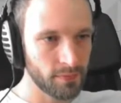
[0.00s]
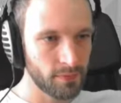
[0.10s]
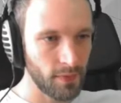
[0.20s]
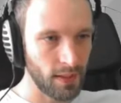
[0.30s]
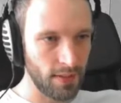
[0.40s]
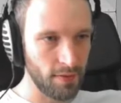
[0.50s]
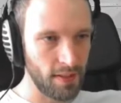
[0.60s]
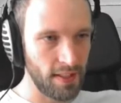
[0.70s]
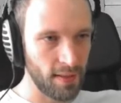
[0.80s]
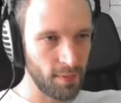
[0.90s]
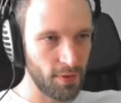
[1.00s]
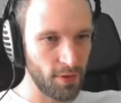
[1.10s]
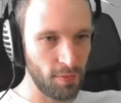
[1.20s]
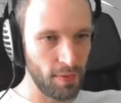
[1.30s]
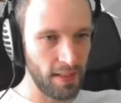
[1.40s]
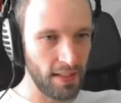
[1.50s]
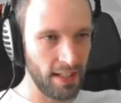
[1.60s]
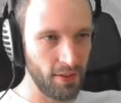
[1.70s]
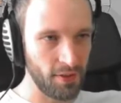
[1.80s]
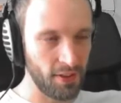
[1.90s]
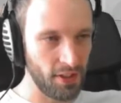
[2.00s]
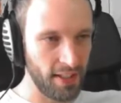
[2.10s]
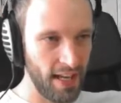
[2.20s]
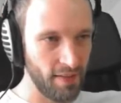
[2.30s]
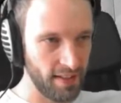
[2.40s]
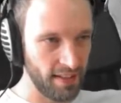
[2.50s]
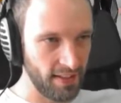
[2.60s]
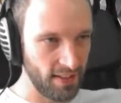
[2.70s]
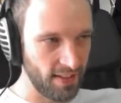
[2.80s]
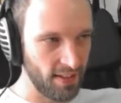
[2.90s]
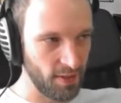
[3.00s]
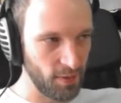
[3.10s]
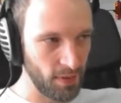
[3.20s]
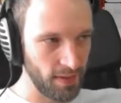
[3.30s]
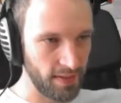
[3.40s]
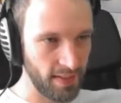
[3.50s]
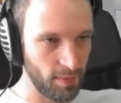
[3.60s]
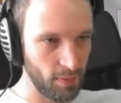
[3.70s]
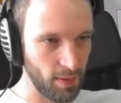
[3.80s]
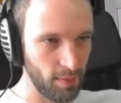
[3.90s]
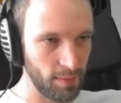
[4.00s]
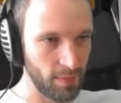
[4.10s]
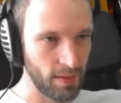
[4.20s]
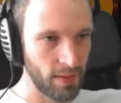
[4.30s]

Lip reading: Because if he comes to me, I don't currently have anything I can stun him with. That's a problem.